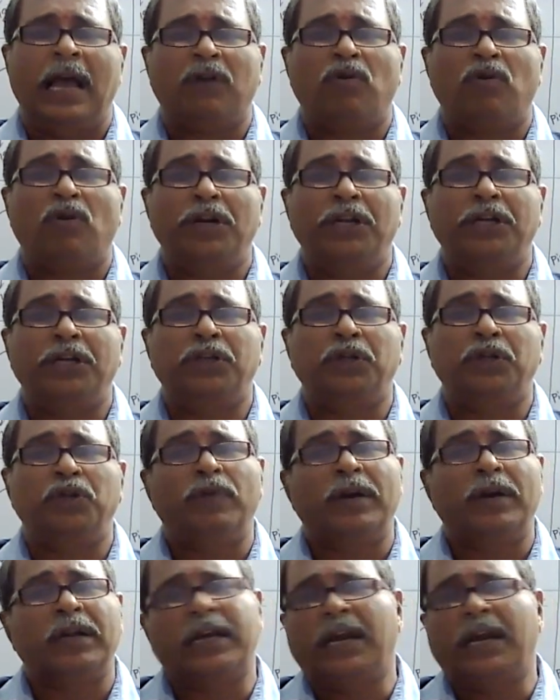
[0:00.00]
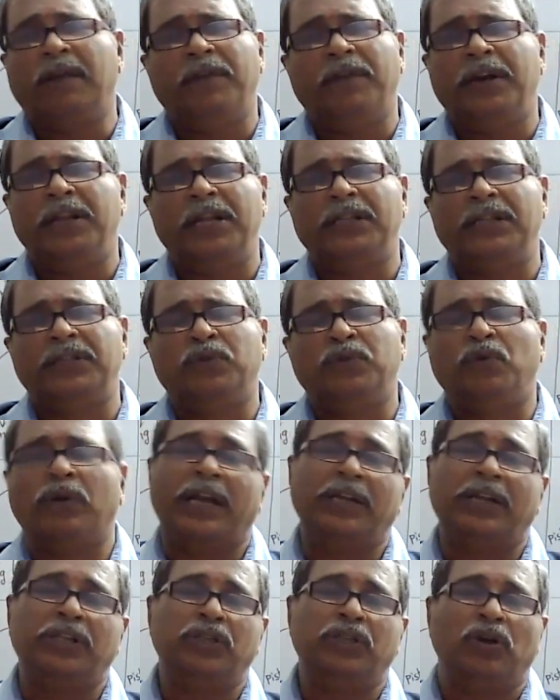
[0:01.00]
According to your convenience, you
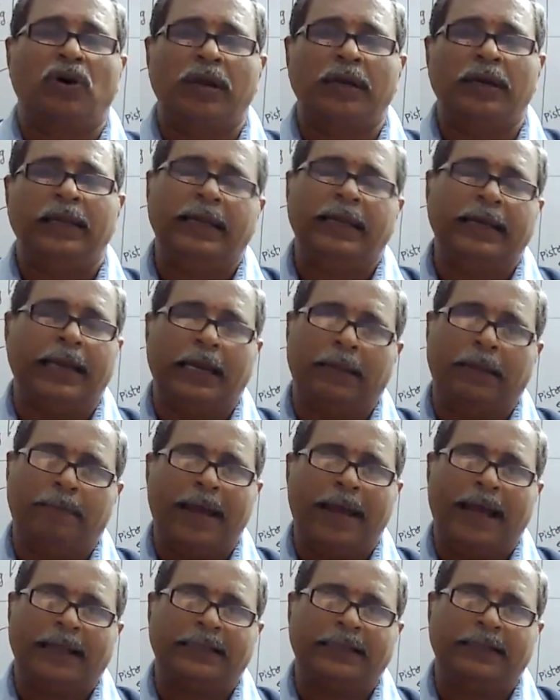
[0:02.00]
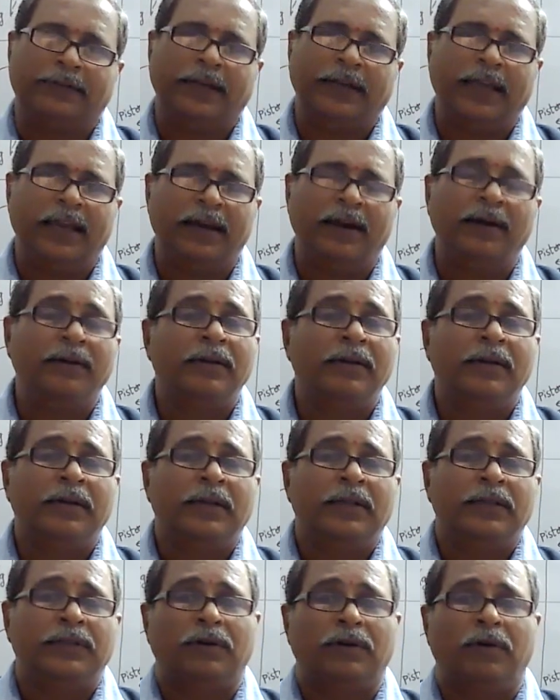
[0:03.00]
can join in any batch, okay, now?
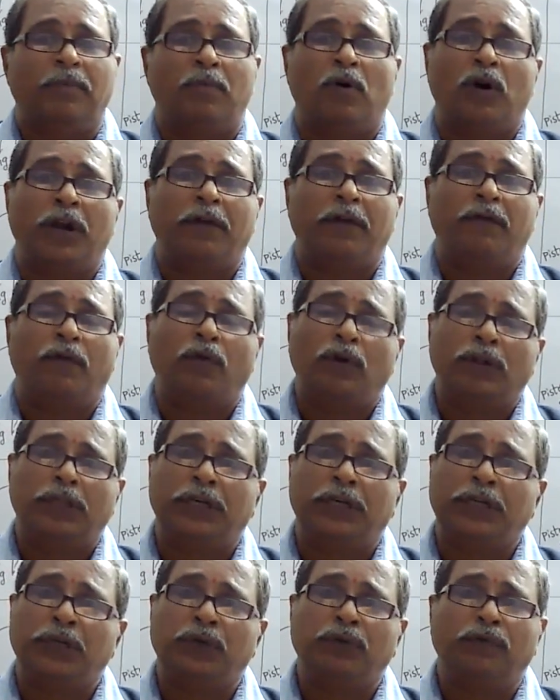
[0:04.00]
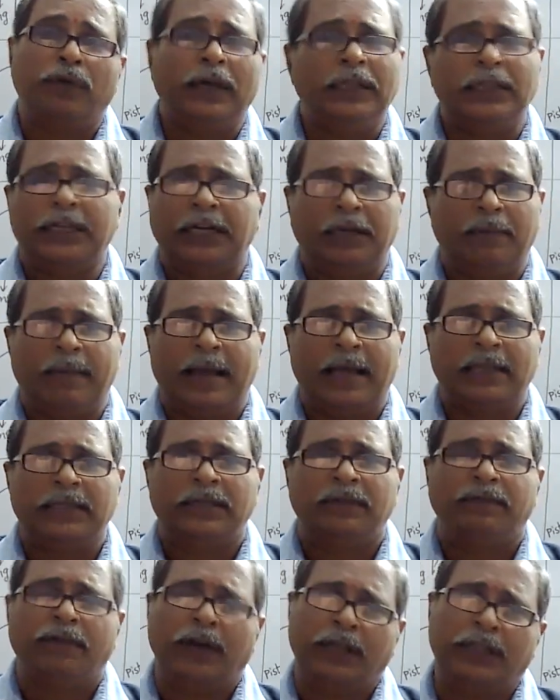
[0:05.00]
So morning 4:30 to 5:30 batch,
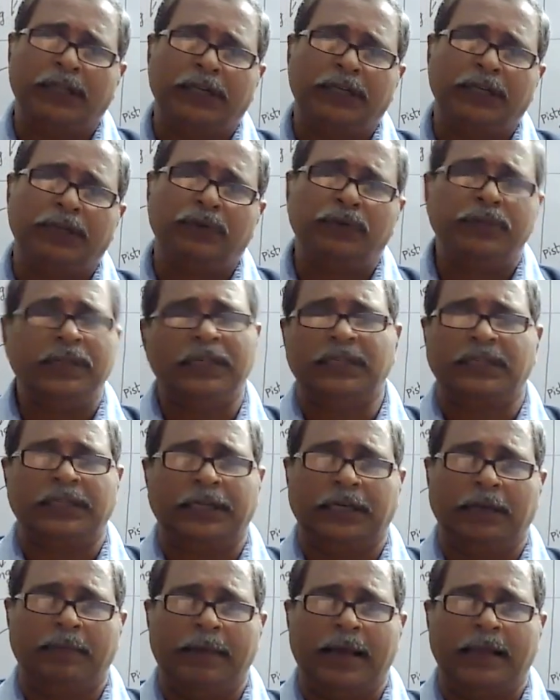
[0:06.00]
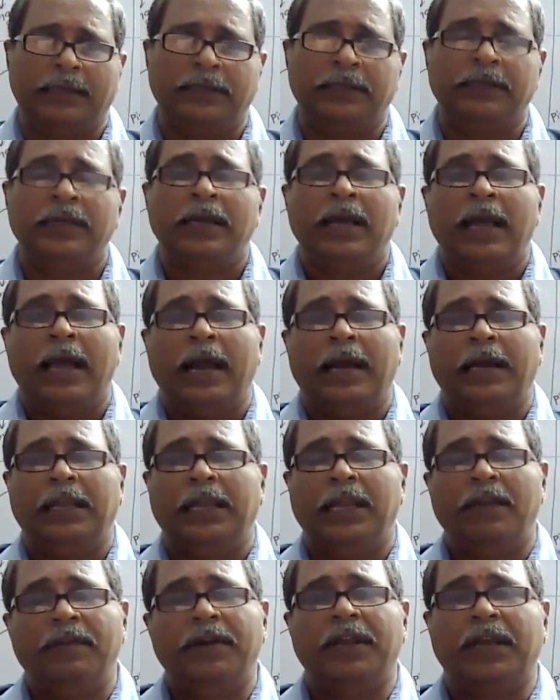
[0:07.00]
5:30 to 6:30 batch. And
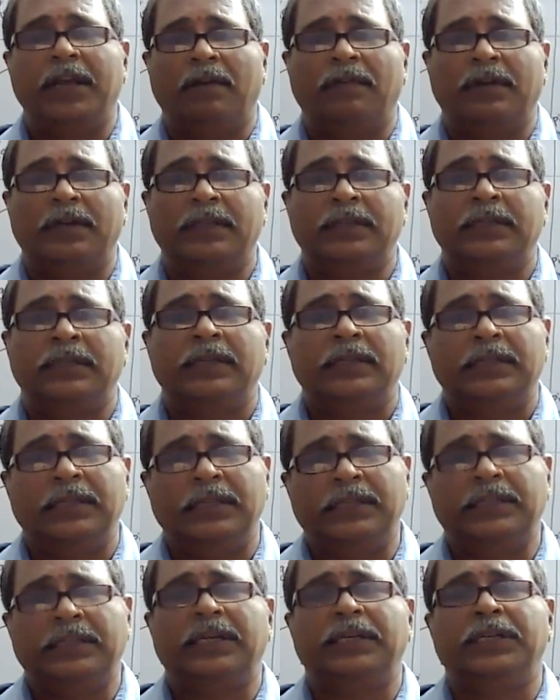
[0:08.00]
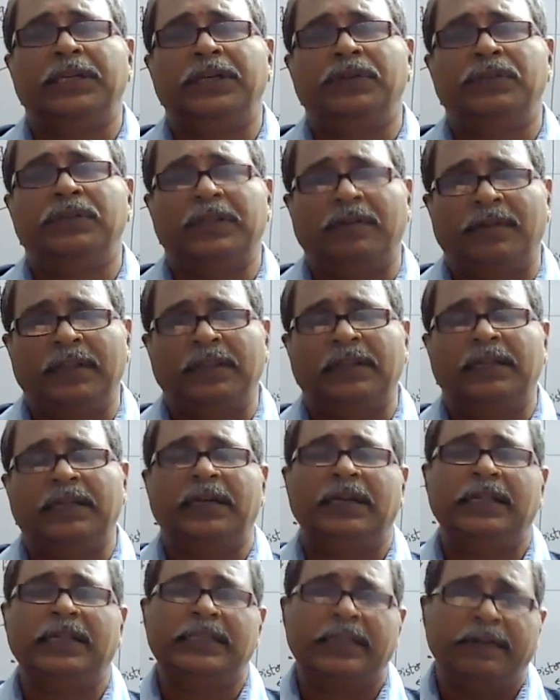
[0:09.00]
evening hours, 6:30 to
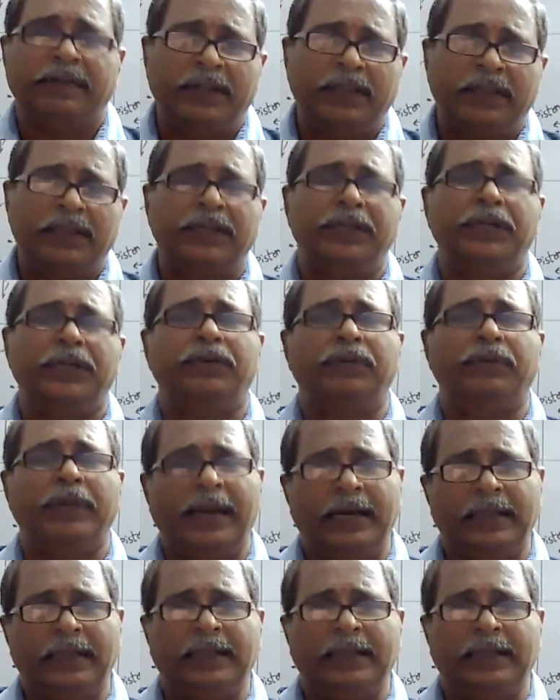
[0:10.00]
7:30, 7:30 to